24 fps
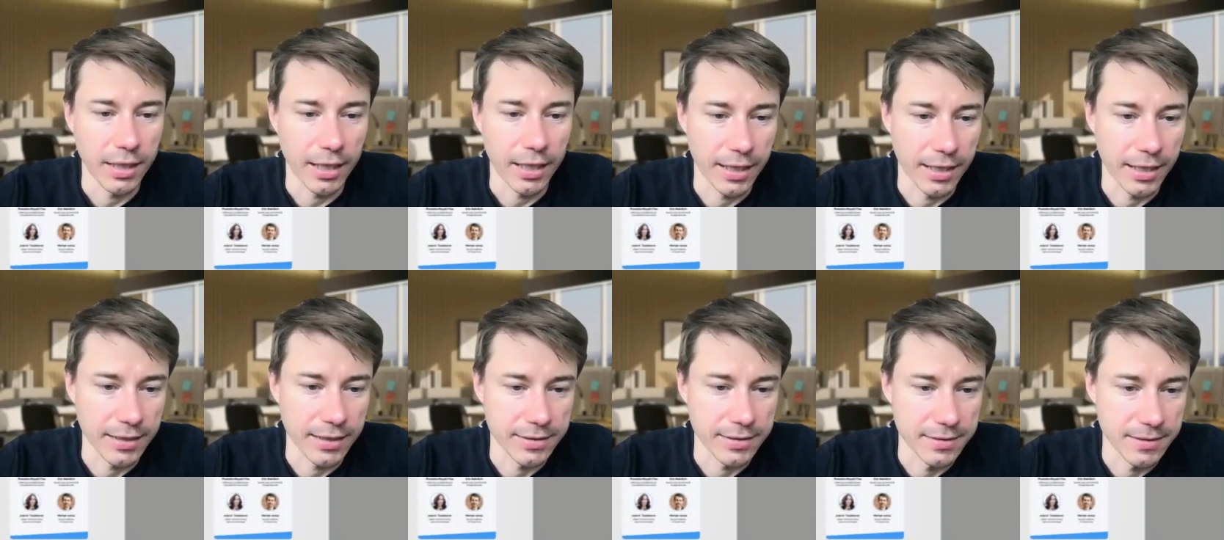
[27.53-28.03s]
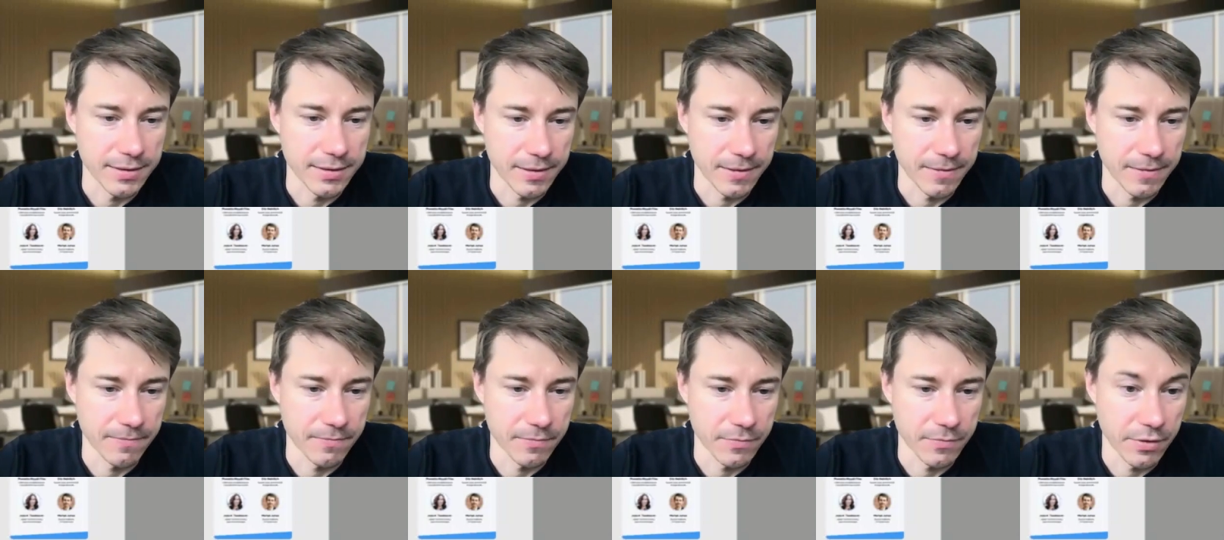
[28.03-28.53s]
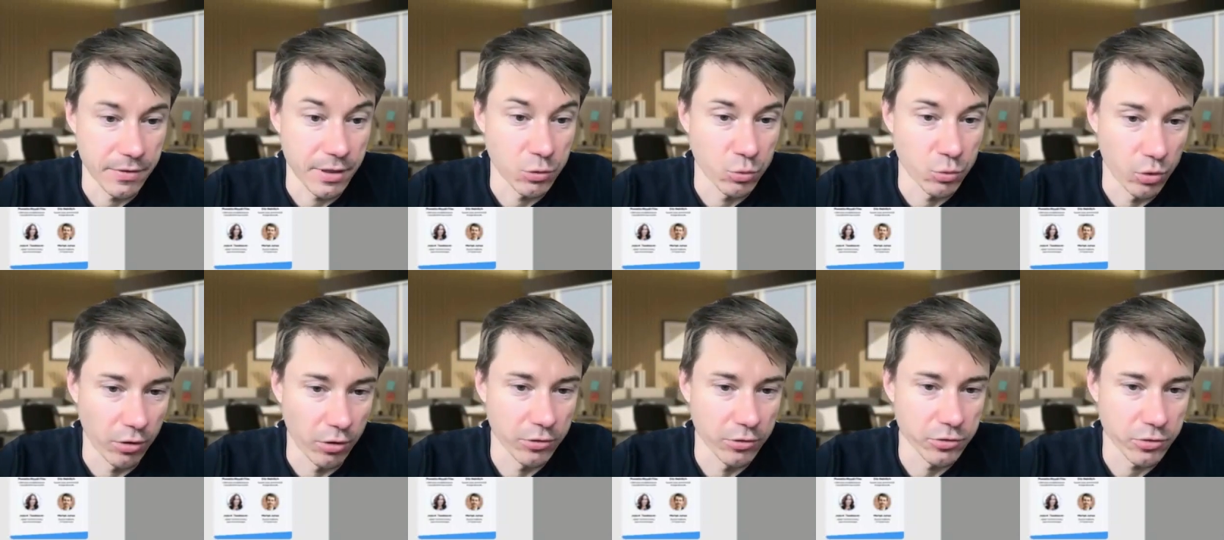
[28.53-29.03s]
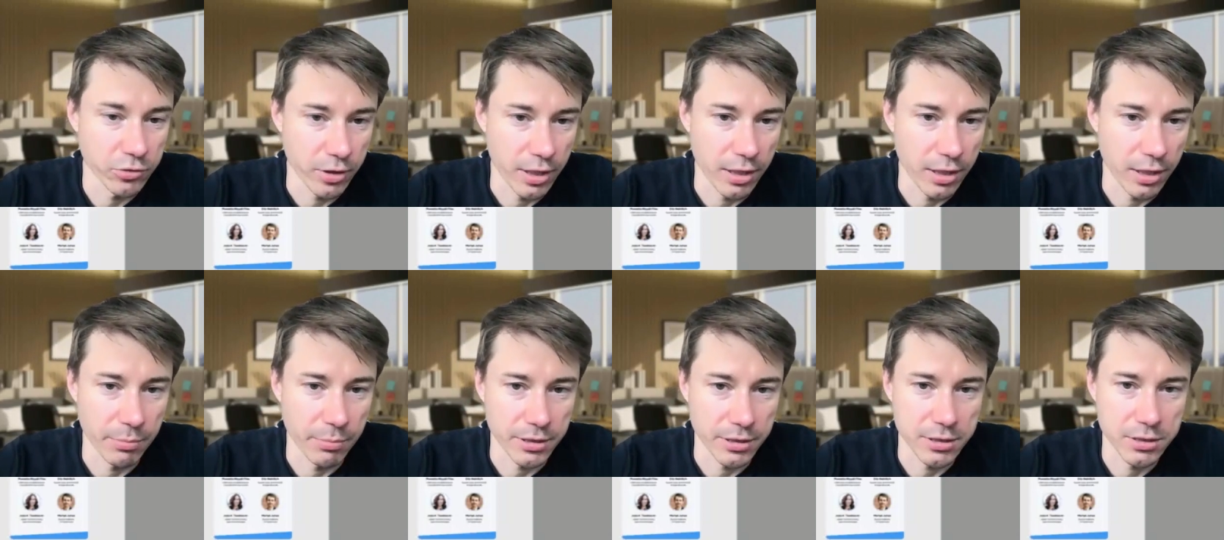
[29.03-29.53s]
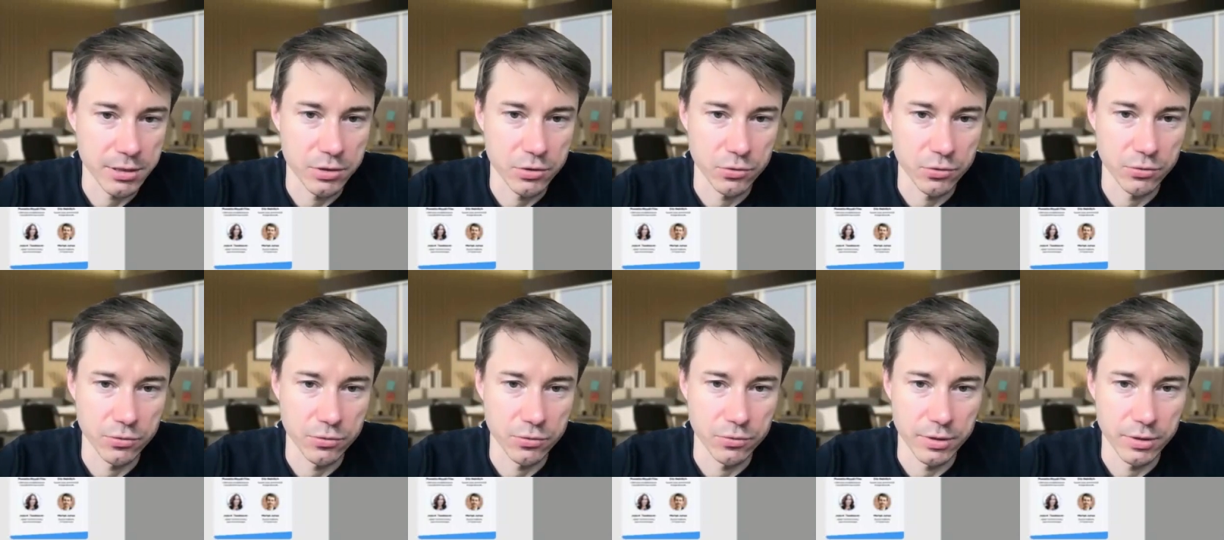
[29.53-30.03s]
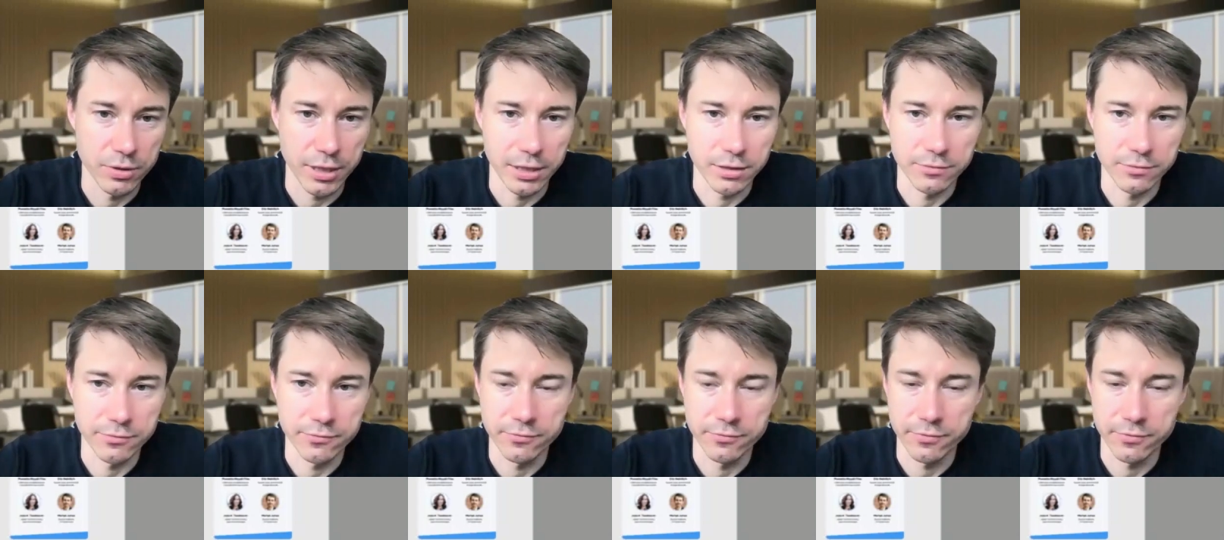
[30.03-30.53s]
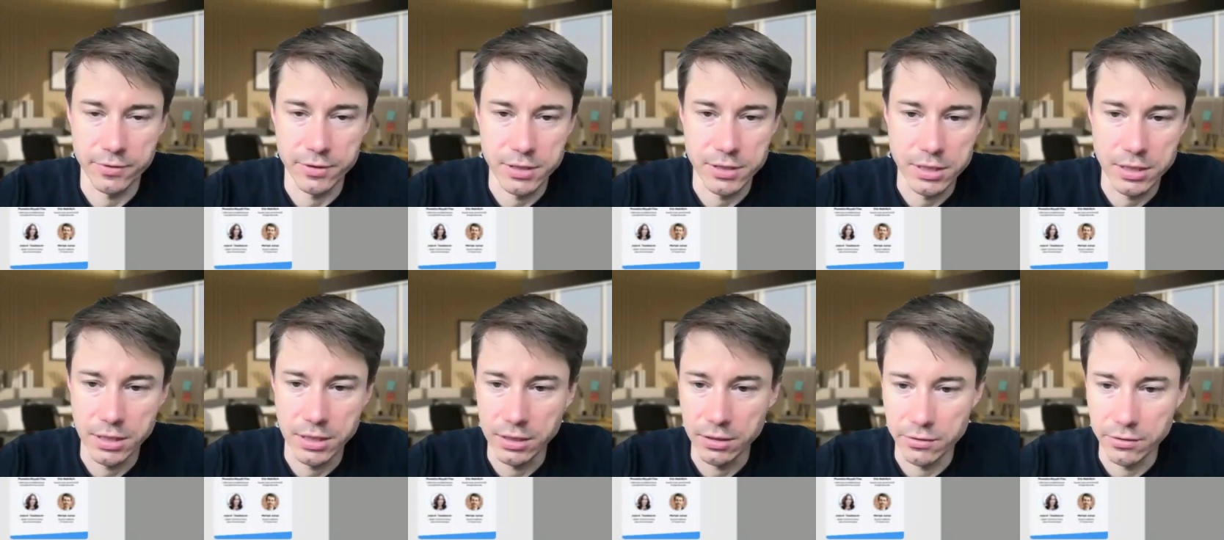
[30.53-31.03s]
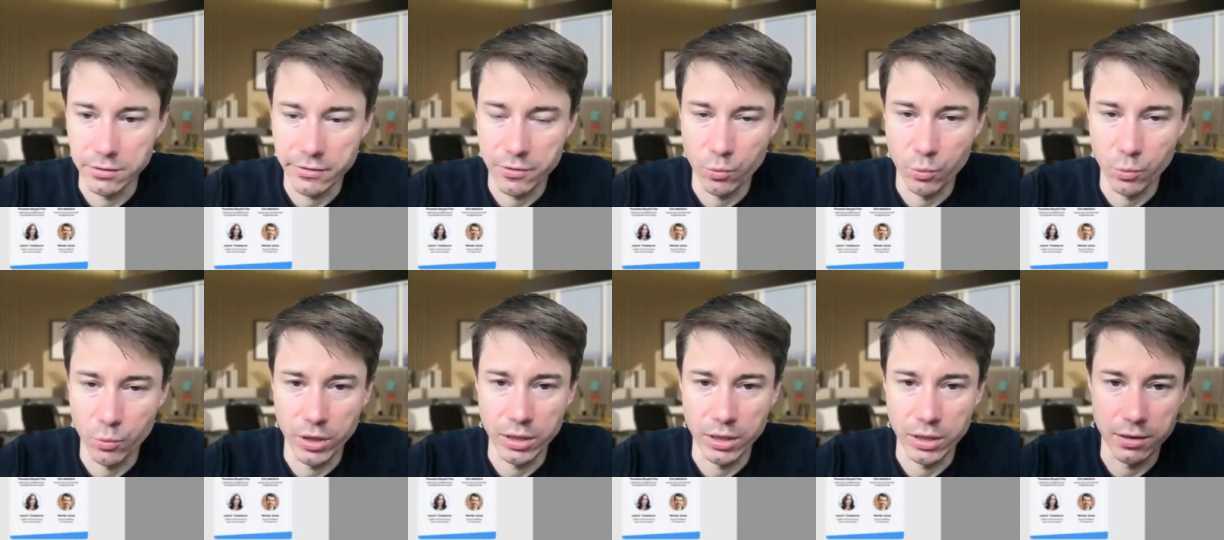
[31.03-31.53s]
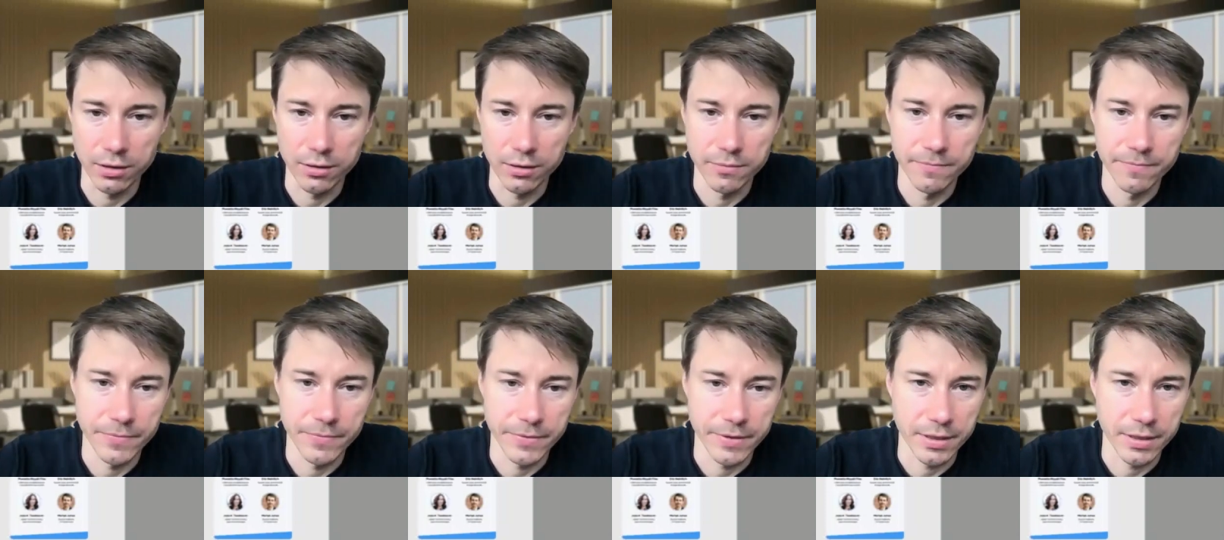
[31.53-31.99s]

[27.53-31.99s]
and that will also help us to kind of steer the wheel